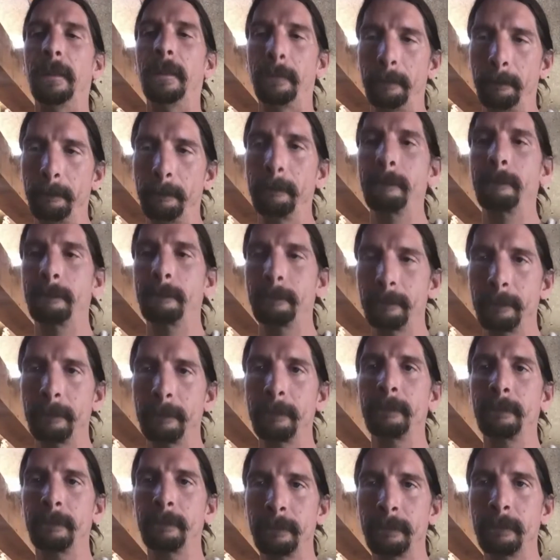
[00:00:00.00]
And
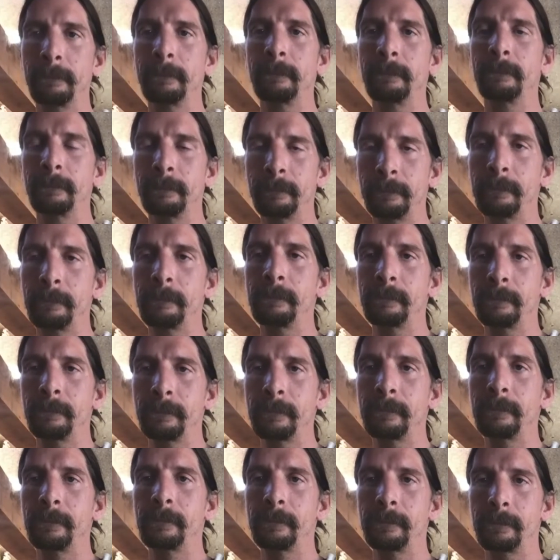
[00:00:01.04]
then the
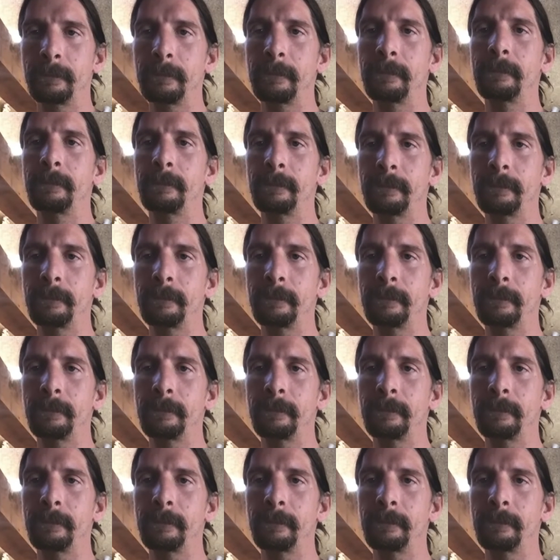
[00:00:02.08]
2018, that's when we